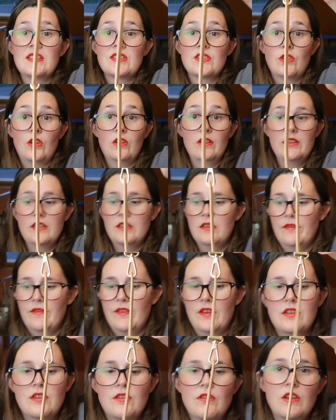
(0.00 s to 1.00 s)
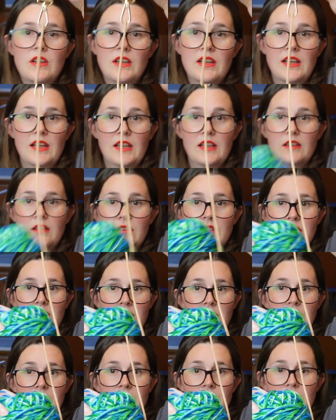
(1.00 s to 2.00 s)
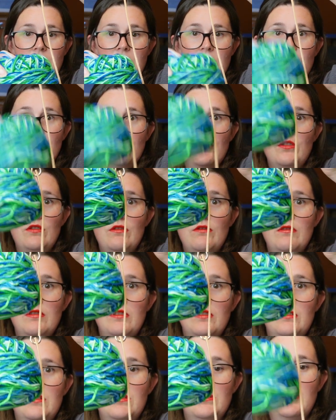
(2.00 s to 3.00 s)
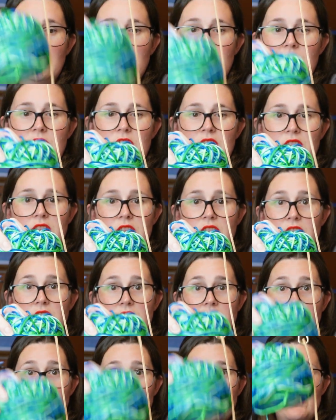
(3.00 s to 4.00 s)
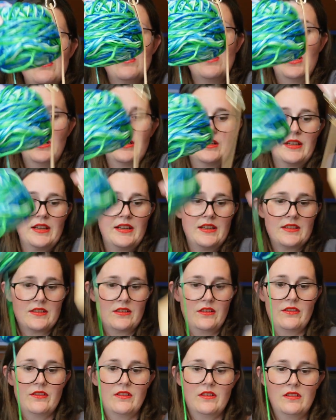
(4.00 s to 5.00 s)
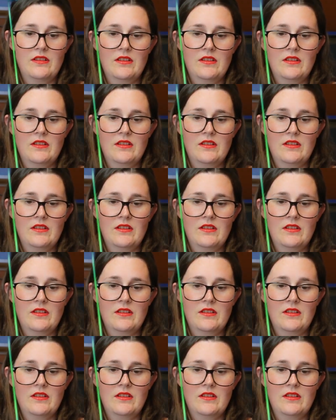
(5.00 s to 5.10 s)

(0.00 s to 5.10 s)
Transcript: tall enough that you can get two yarn cakes on.